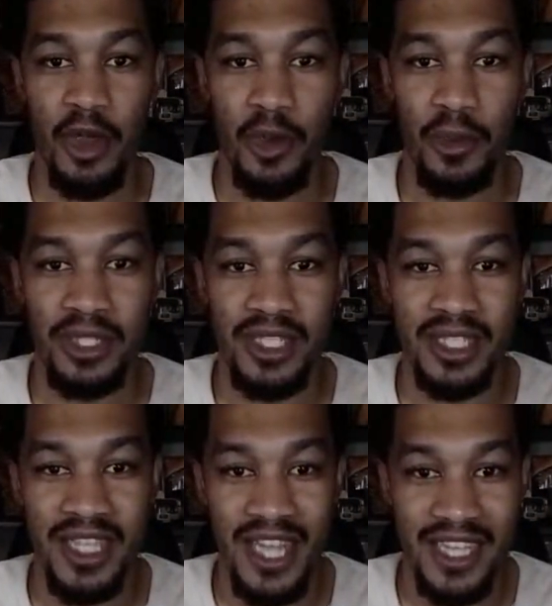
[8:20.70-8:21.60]
Was
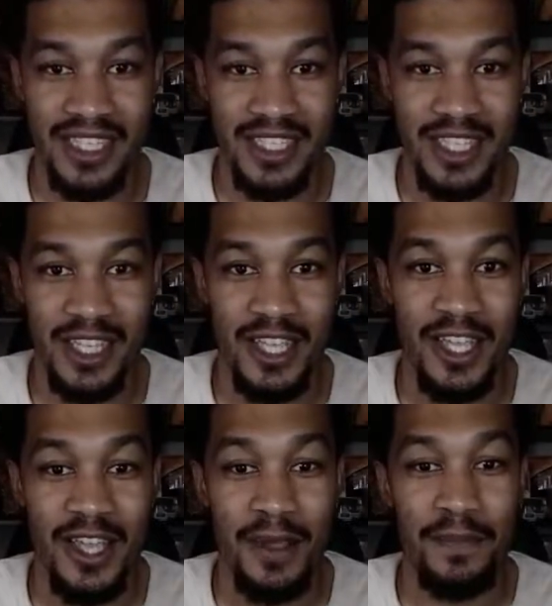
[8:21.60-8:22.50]
this
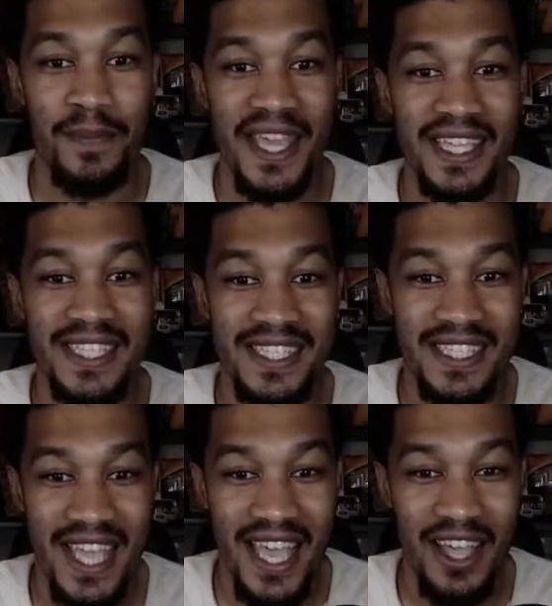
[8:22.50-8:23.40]
base
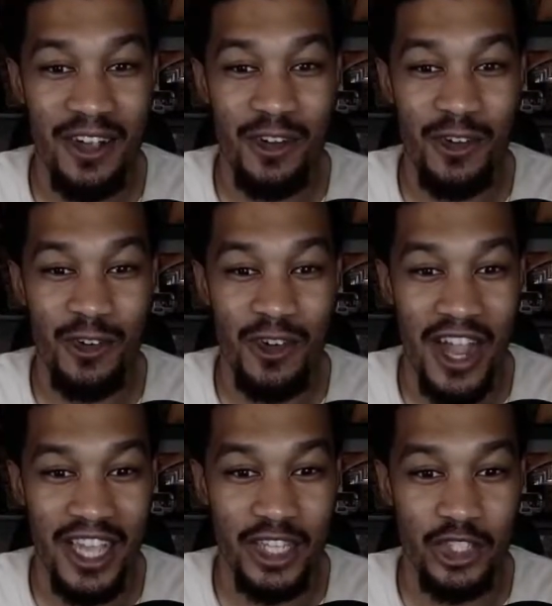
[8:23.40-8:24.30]
set
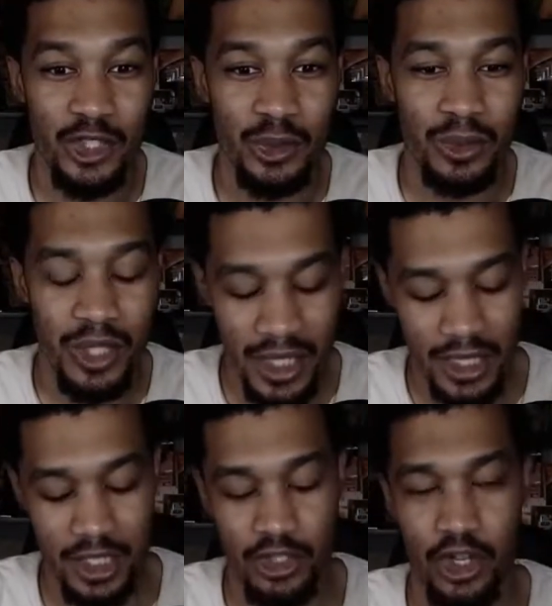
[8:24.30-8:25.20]
Raichu? Look at
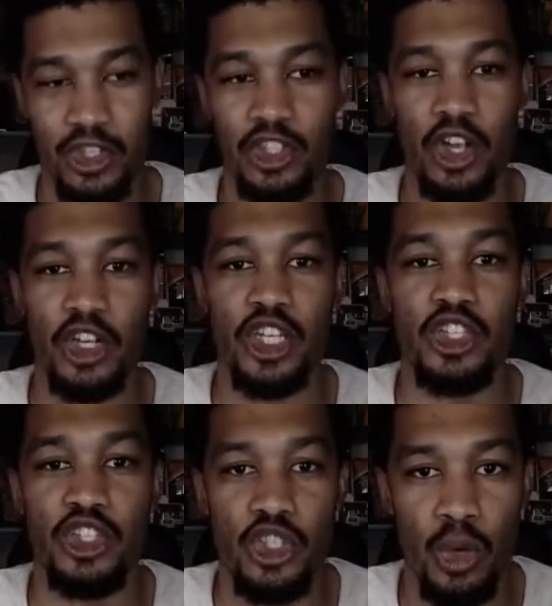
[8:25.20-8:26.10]
this card. This card is
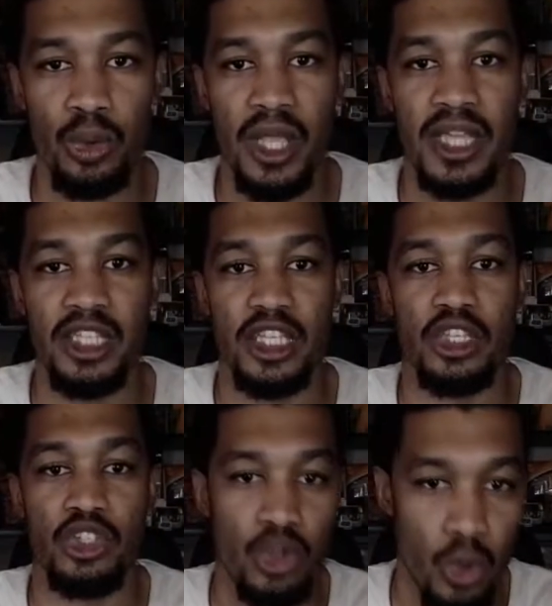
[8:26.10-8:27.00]
so nice. It is
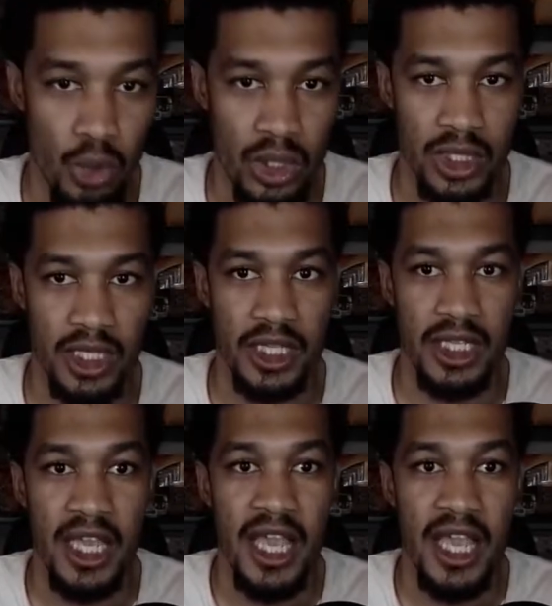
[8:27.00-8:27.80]
so clean.